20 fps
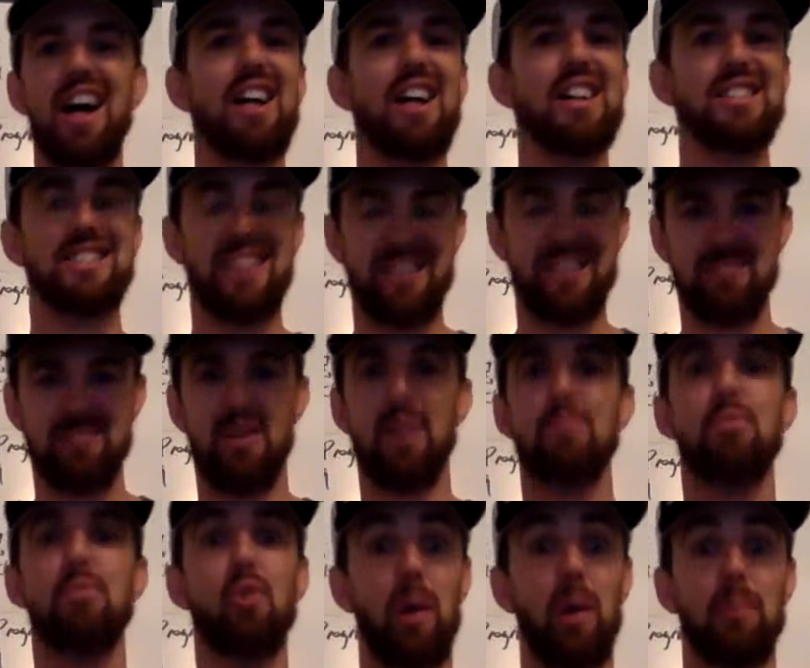chest to bar
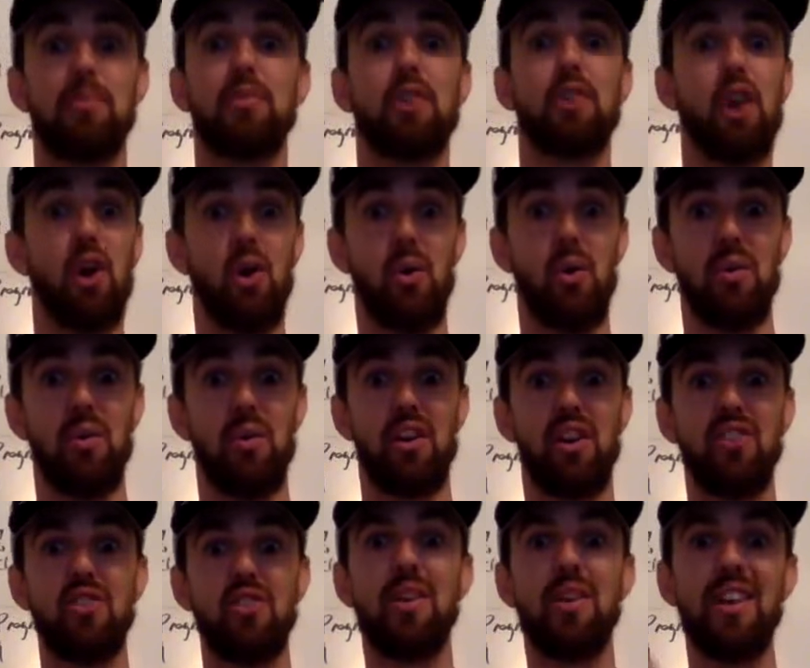pull-ups, go.
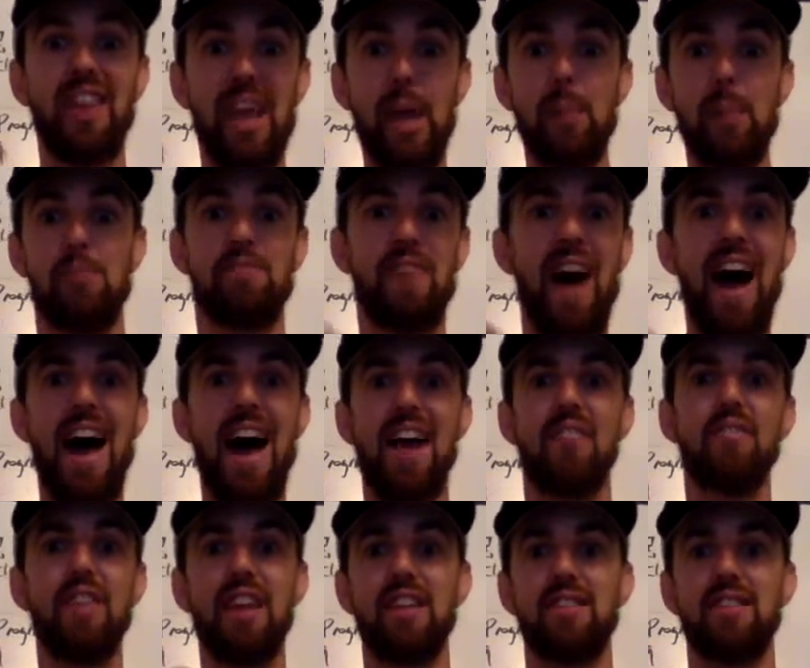Because you can keep 5
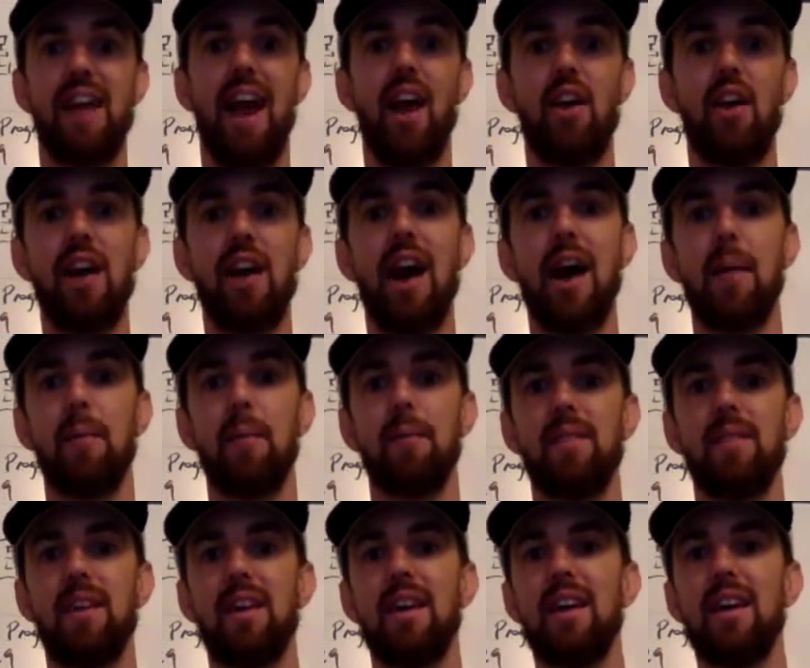the entire time.
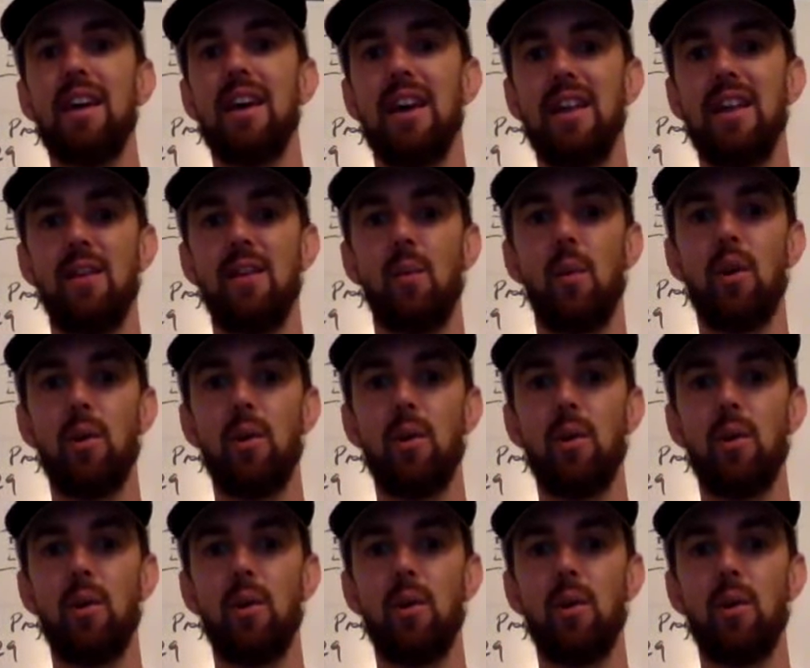And then what